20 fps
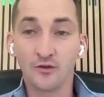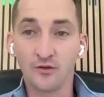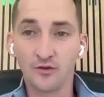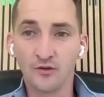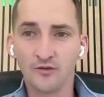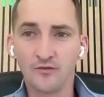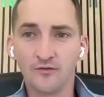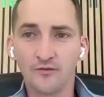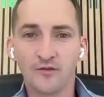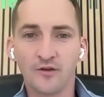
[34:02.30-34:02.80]

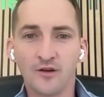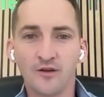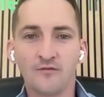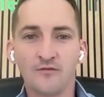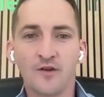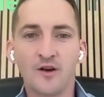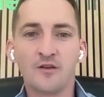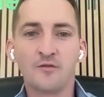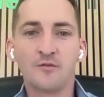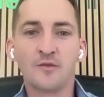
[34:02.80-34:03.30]
good for
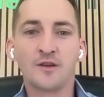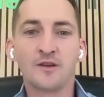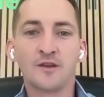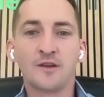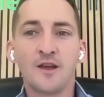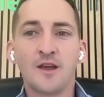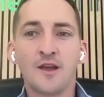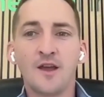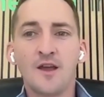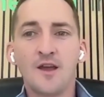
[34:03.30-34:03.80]
environment
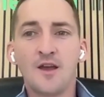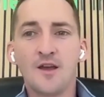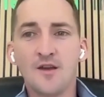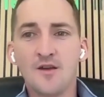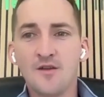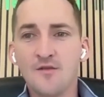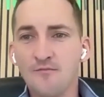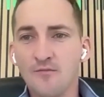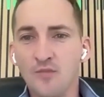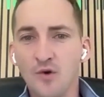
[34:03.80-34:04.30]

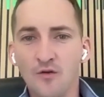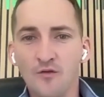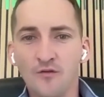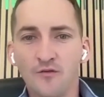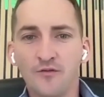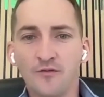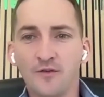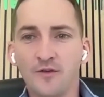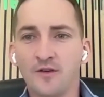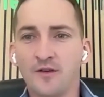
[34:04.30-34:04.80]
in
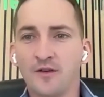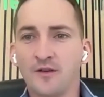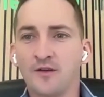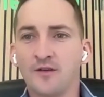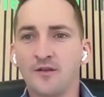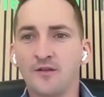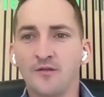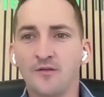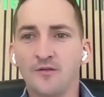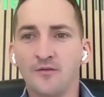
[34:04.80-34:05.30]
both
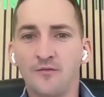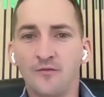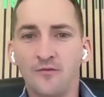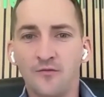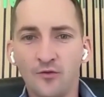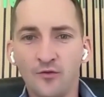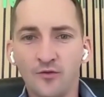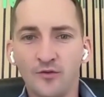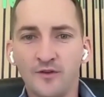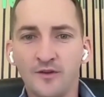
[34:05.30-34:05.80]

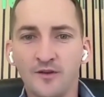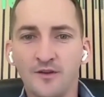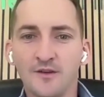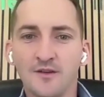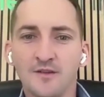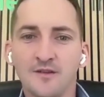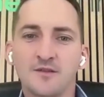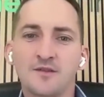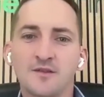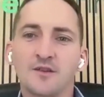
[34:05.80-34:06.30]
food
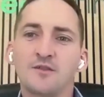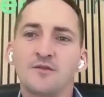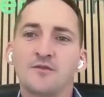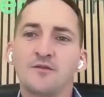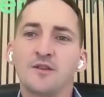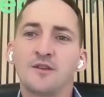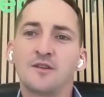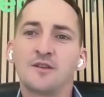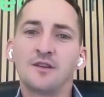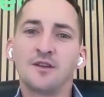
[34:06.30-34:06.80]

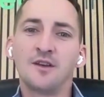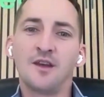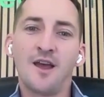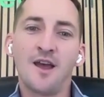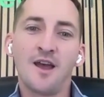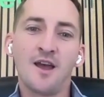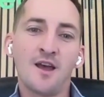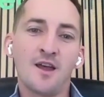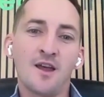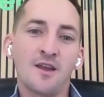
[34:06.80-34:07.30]
security
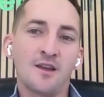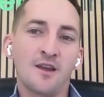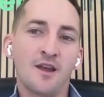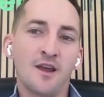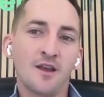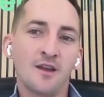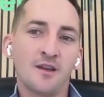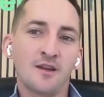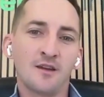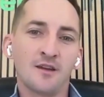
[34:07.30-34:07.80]
and
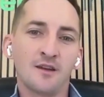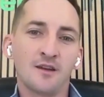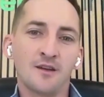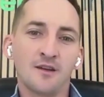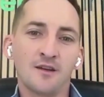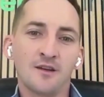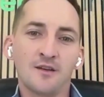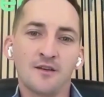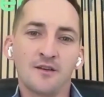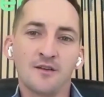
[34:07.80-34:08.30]

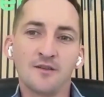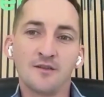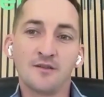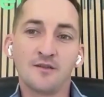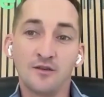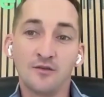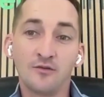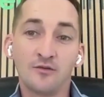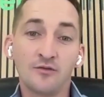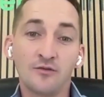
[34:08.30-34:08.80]

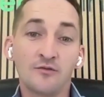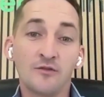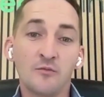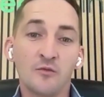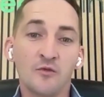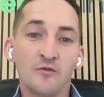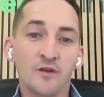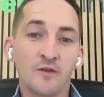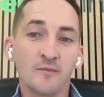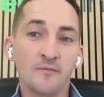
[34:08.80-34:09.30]
CO2
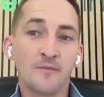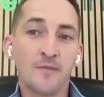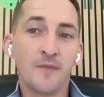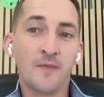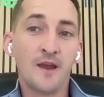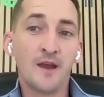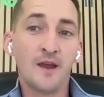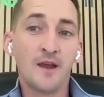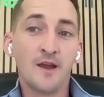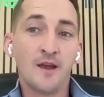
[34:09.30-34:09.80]
removal.
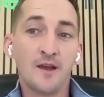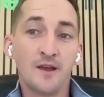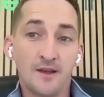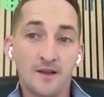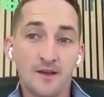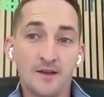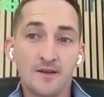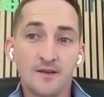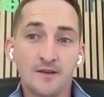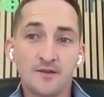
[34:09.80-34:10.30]

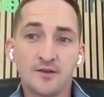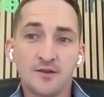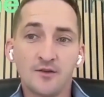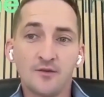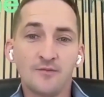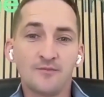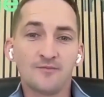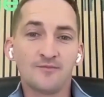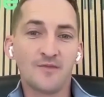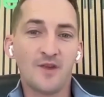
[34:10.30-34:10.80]

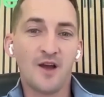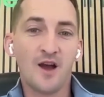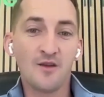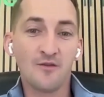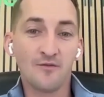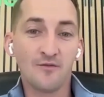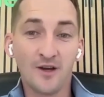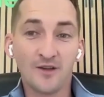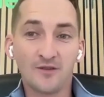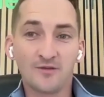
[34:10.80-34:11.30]
So I
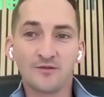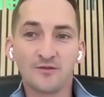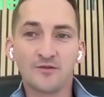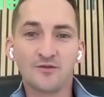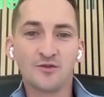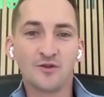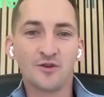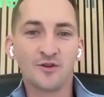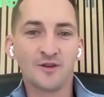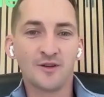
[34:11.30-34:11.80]
invite you to
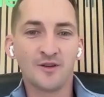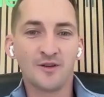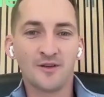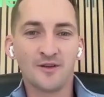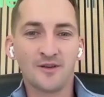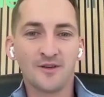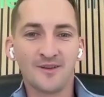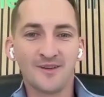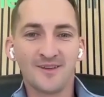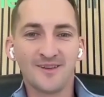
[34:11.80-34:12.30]
join
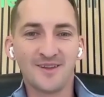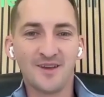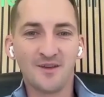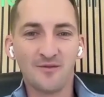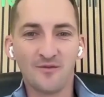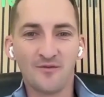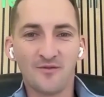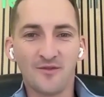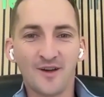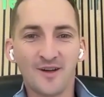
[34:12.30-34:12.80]

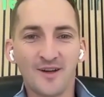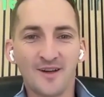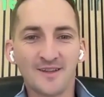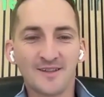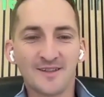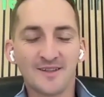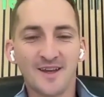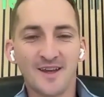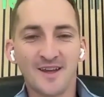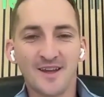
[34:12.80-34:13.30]

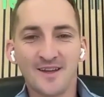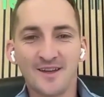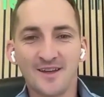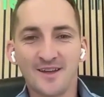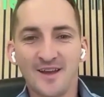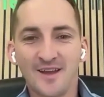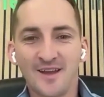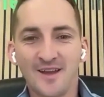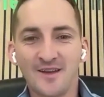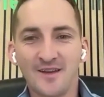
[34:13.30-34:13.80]
HeavyFinance
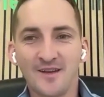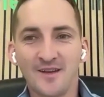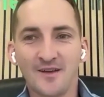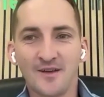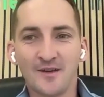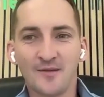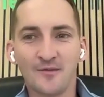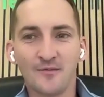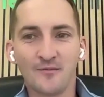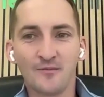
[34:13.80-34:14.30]
and
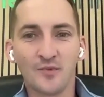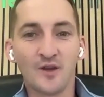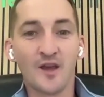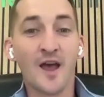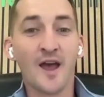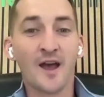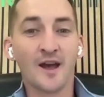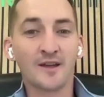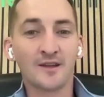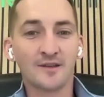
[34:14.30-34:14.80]

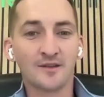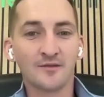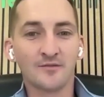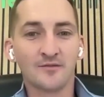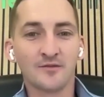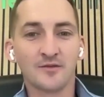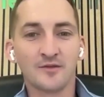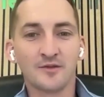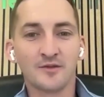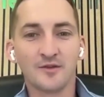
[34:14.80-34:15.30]
be
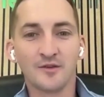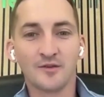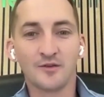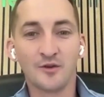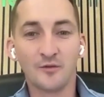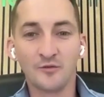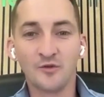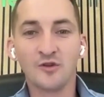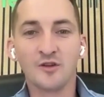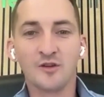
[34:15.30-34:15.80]
active
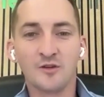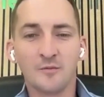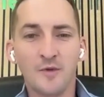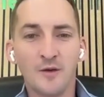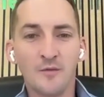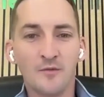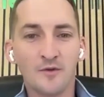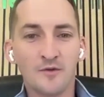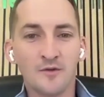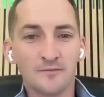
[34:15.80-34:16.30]
community
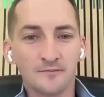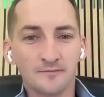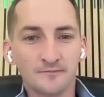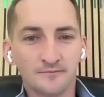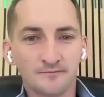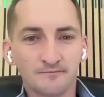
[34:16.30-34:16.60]
member.